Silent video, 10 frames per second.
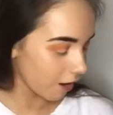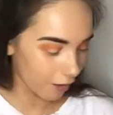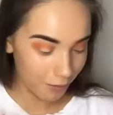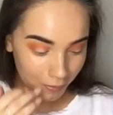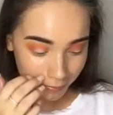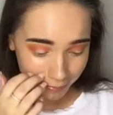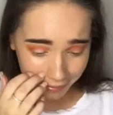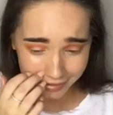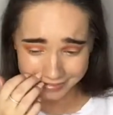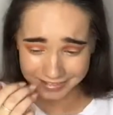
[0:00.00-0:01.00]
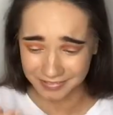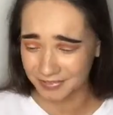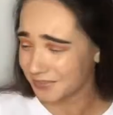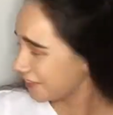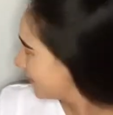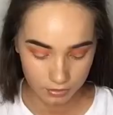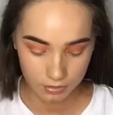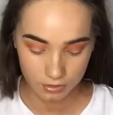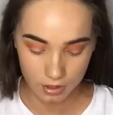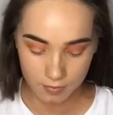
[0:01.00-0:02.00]
Oh my God.
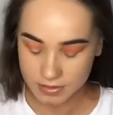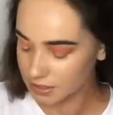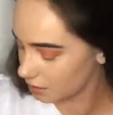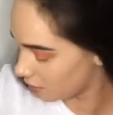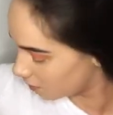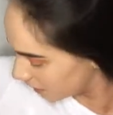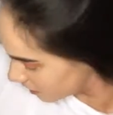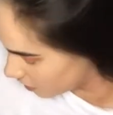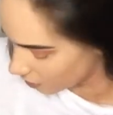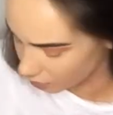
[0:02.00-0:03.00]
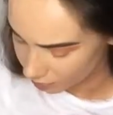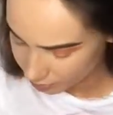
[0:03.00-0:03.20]
I hope it didn't go on my top.